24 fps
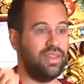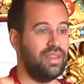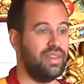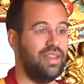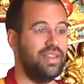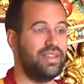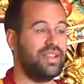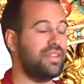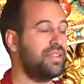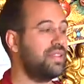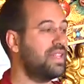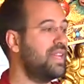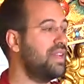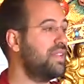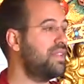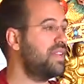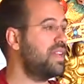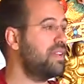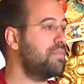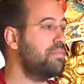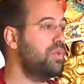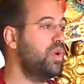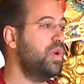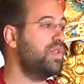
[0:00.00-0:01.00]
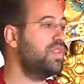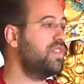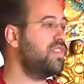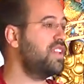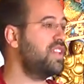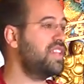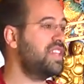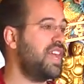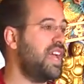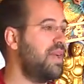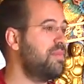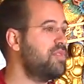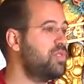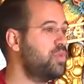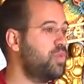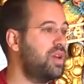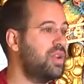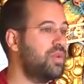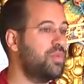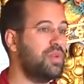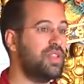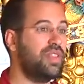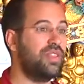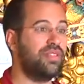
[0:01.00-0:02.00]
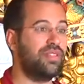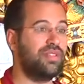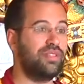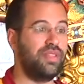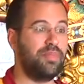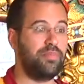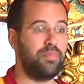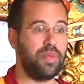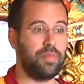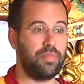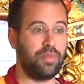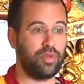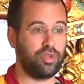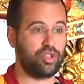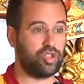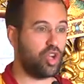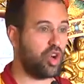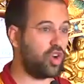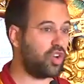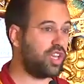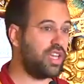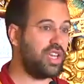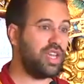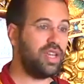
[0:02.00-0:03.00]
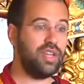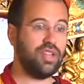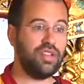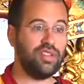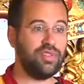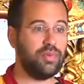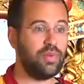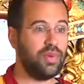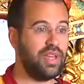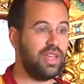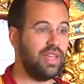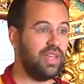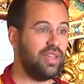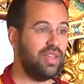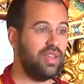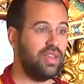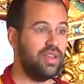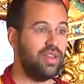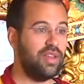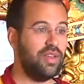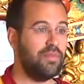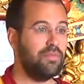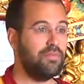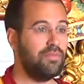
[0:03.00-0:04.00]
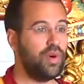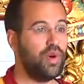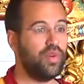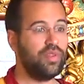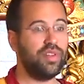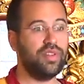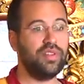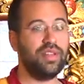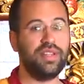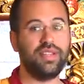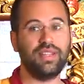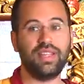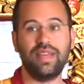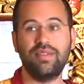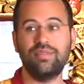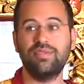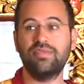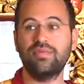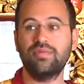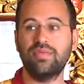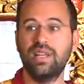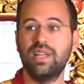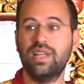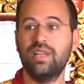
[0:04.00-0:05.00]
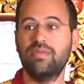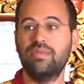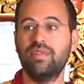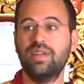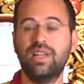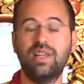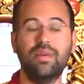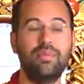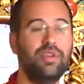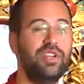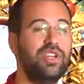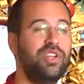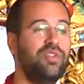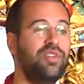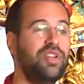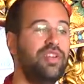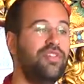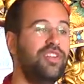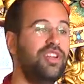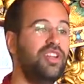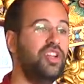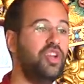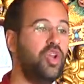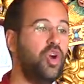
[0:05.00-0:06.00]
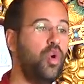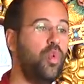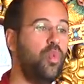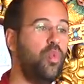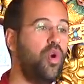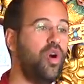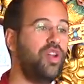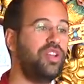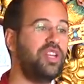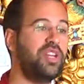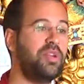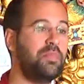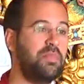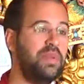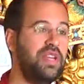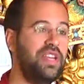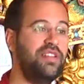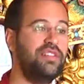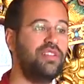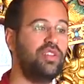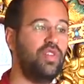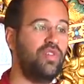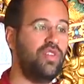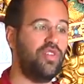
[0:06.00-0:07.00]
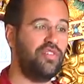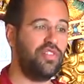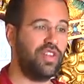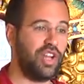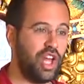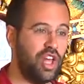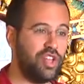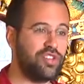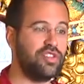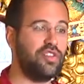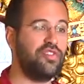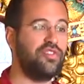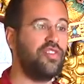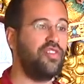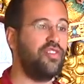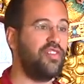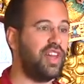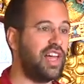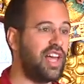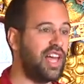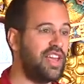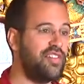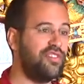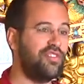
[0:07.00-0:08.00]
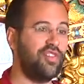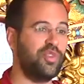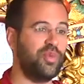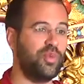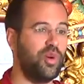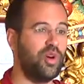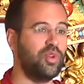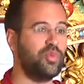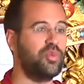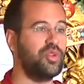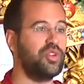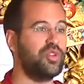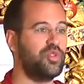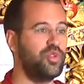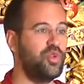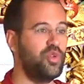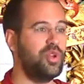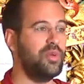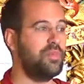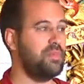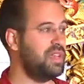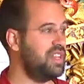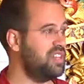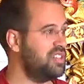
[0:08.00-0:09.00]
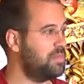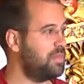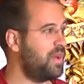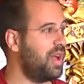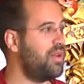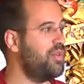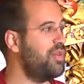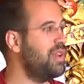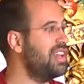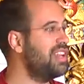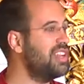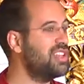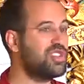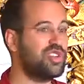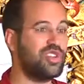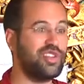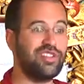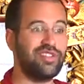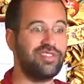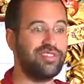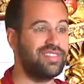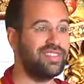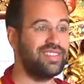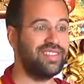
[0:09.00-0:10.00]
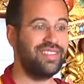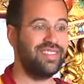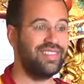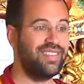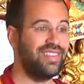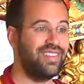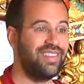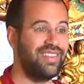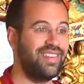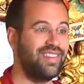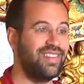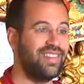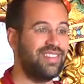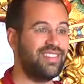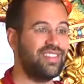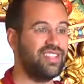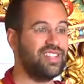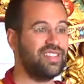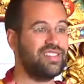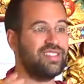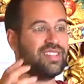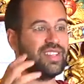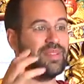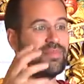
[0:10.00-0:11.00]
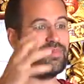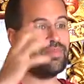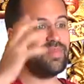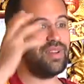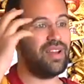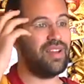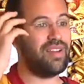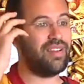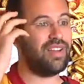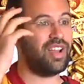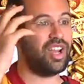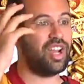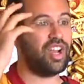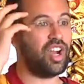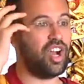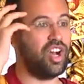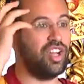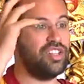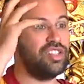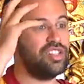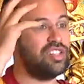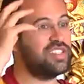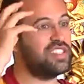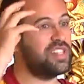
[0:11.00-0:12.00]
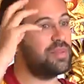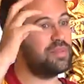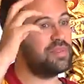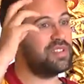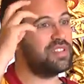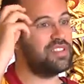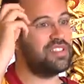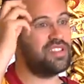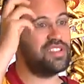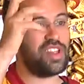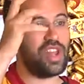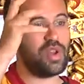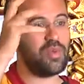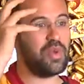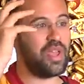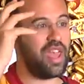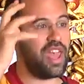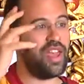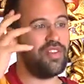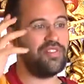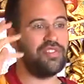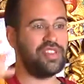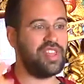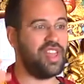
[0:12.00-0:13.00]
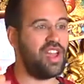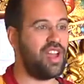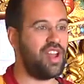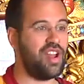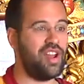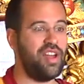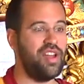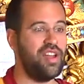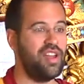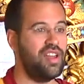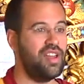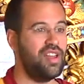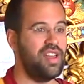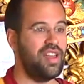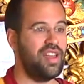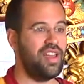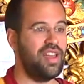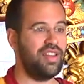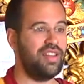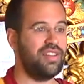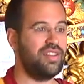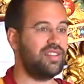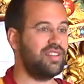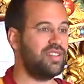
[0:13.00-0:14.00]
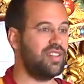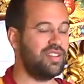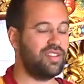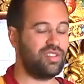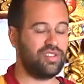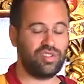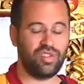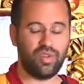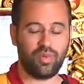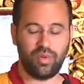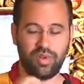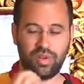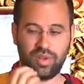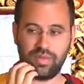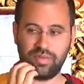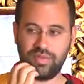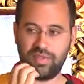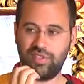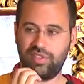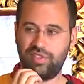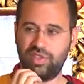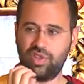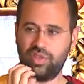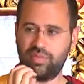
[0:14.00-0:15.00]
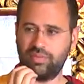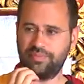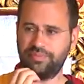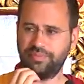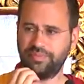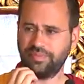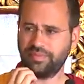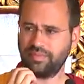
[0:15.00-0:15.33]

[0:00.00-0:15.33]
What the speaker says: In the sense that most of the times when we see people talking in this way, most of the times really we don't even know what it means of a philosophy of life and what we truly means by religion. It's just some concepts that we have there and so on. So,